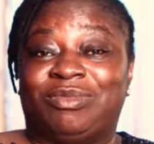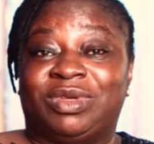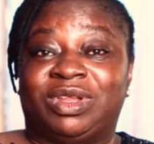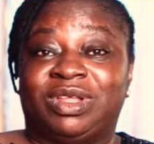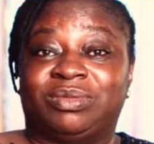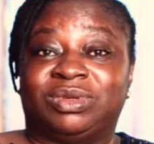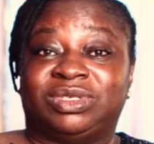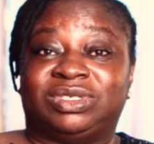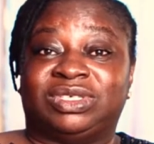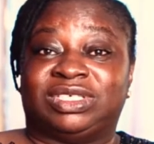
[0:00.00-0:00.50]
been
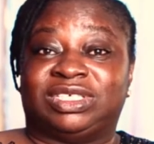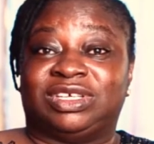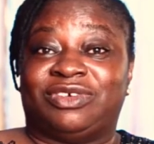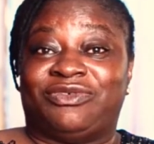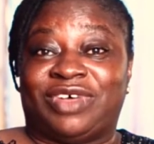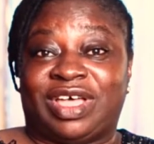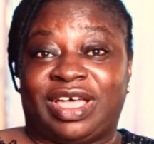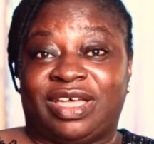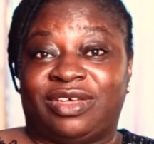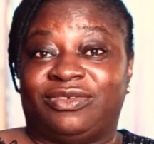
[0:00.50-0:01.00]
able to
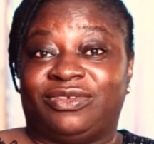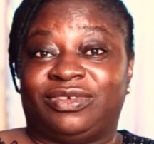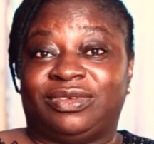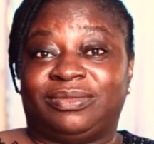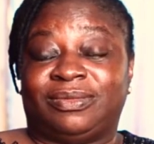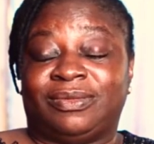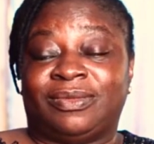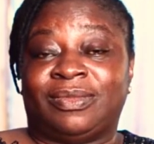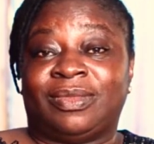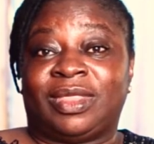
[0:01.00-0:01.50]
survive
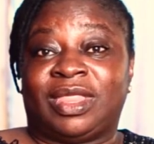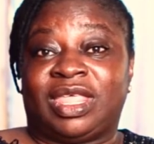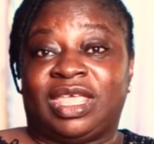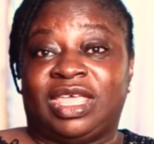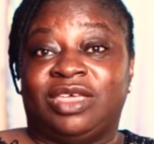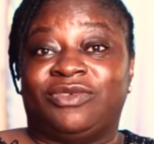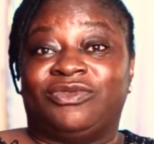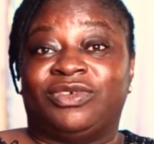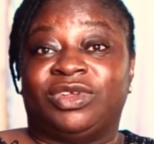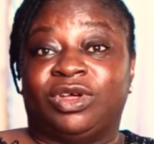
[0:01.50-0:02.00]

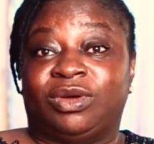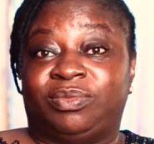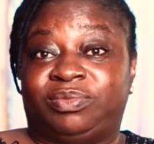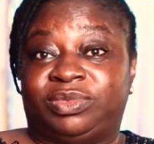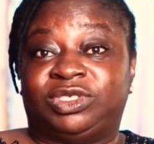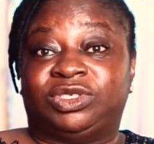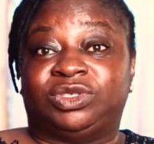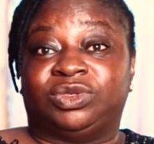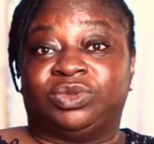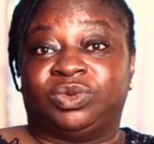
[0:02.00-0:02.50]
even up
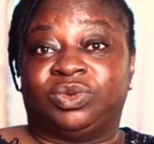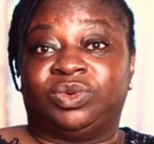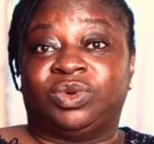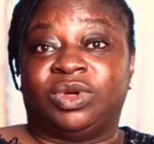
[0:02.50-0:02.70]
to